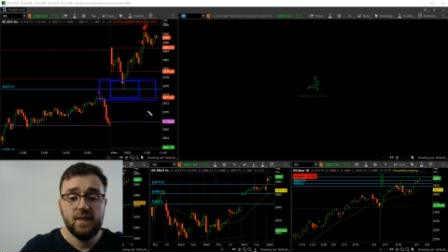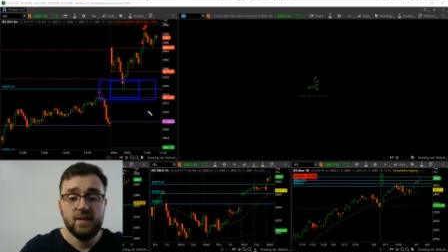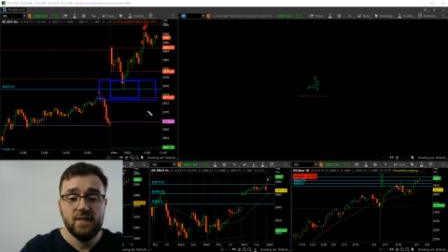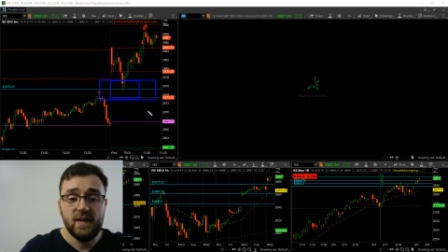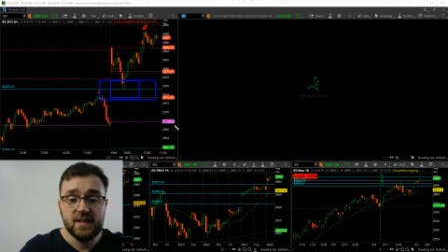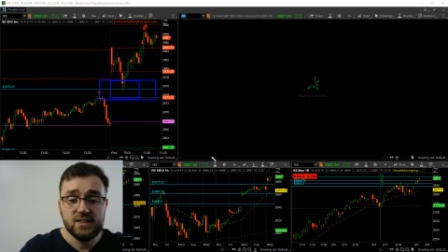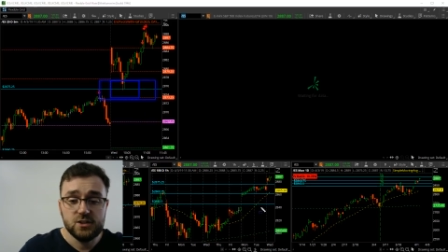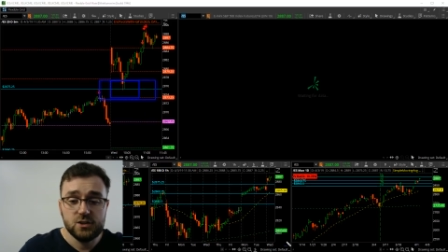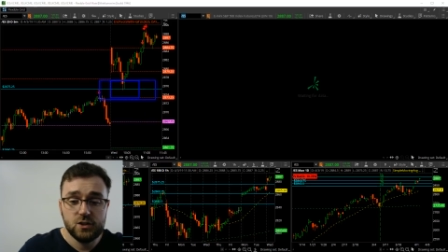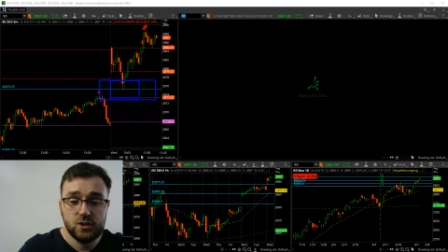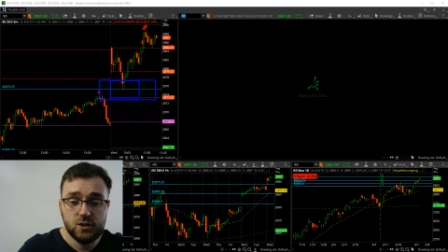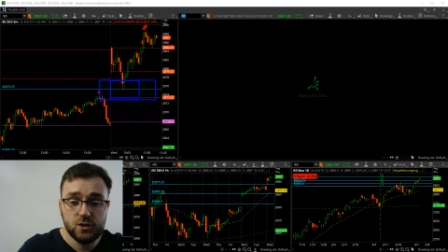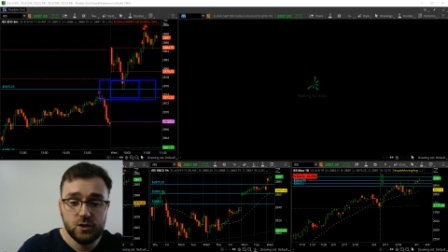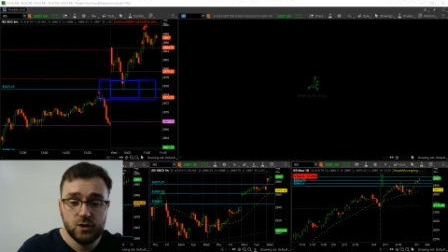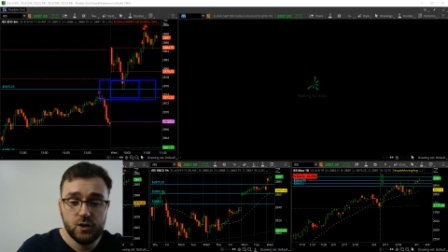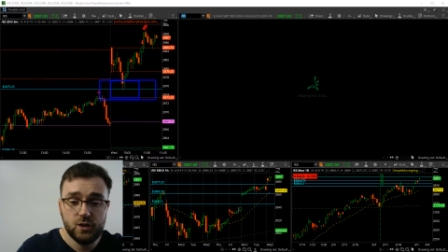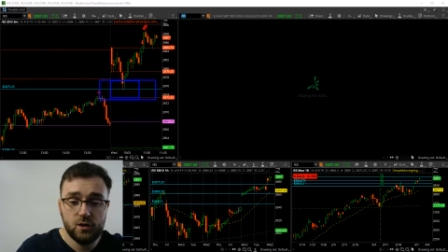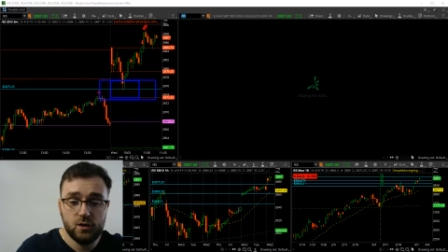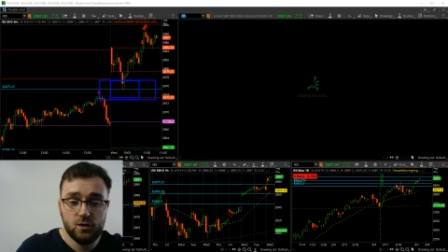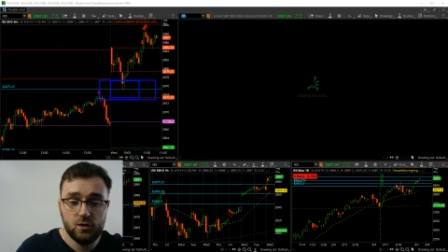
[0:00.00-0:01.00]
then that's a
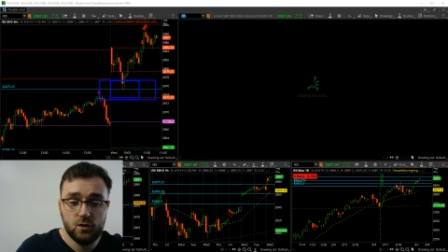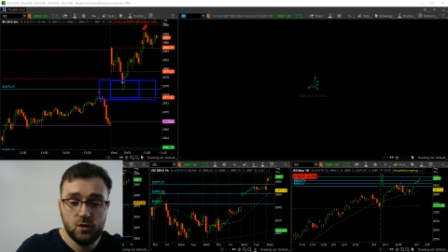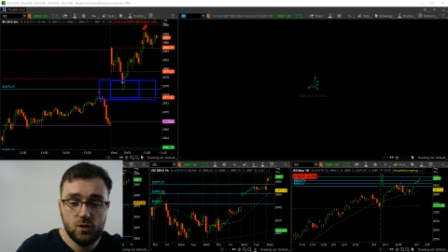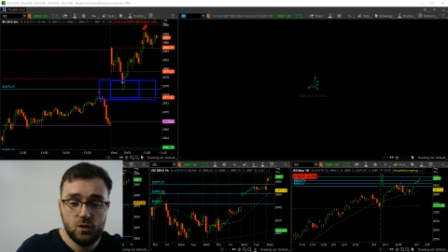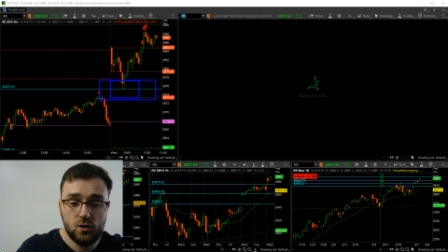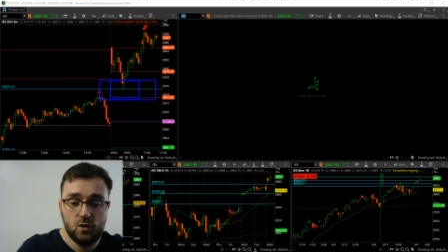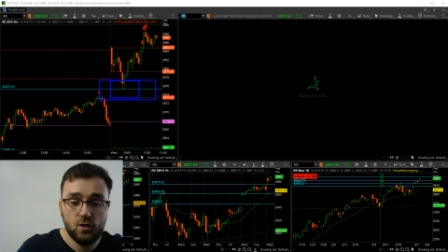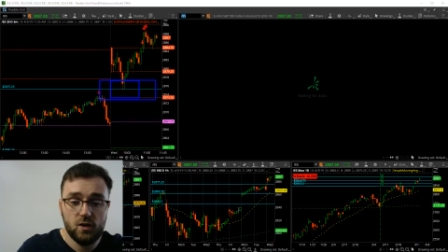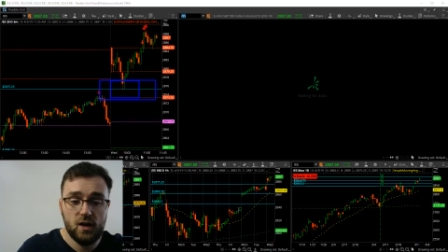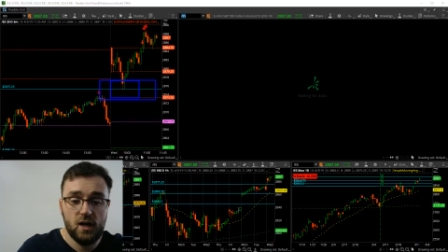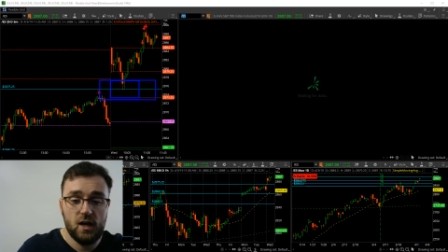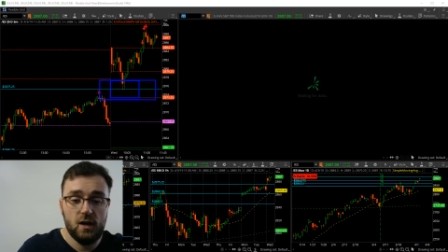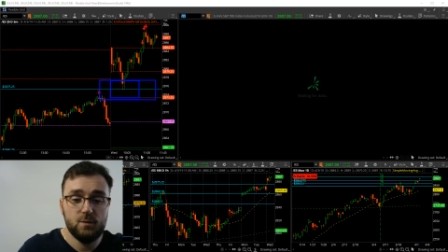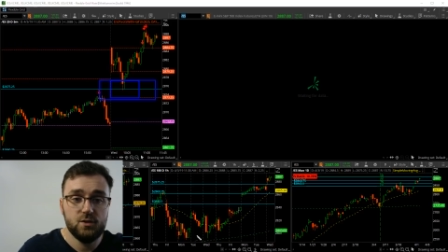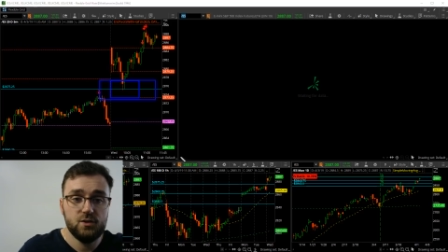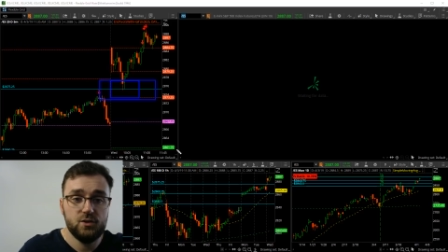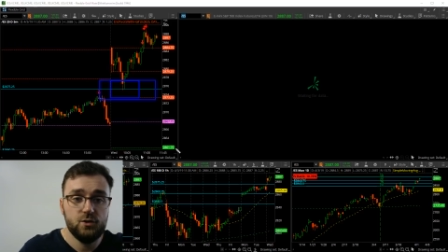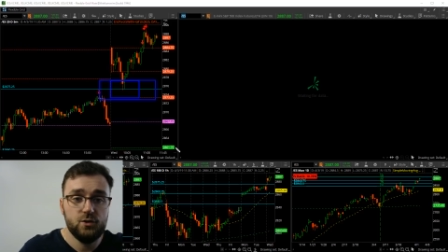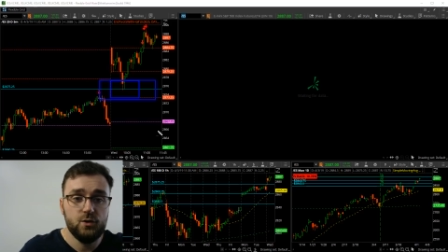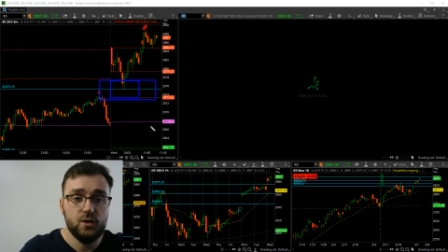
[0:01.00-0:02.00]
good long
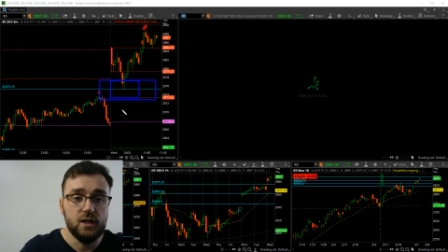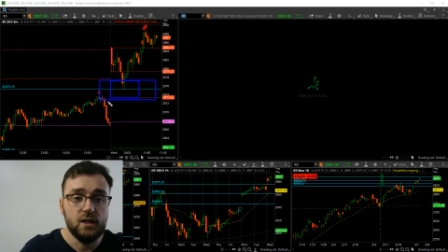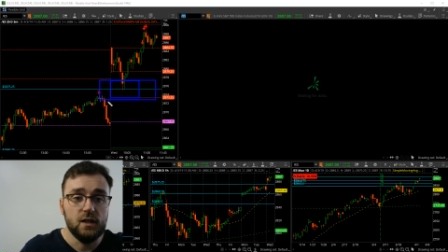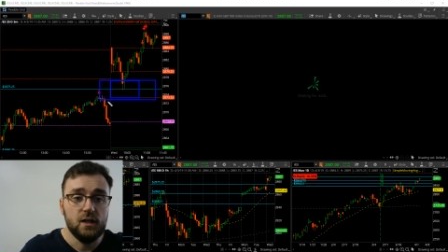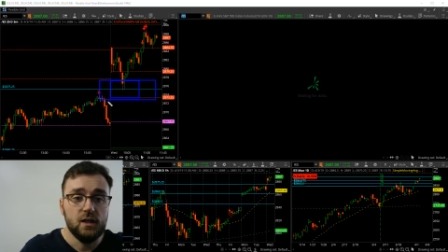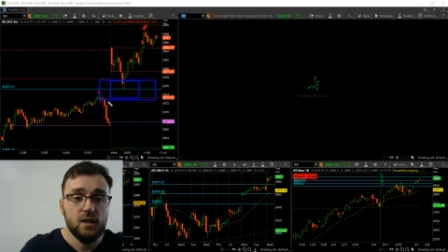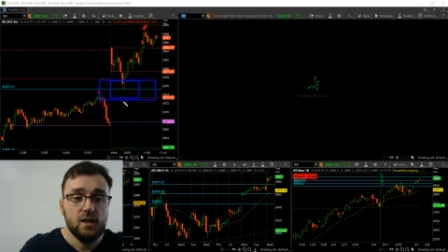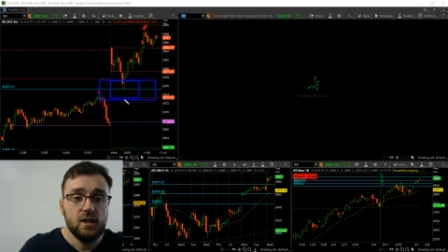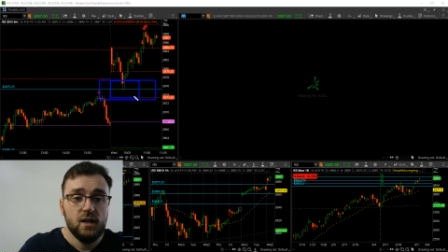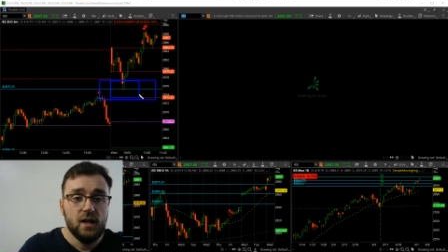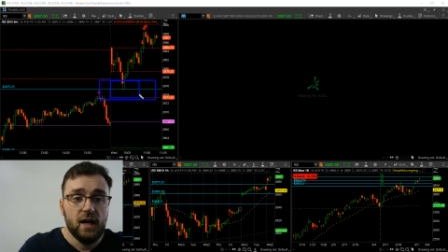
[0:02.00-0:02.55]
opportunity.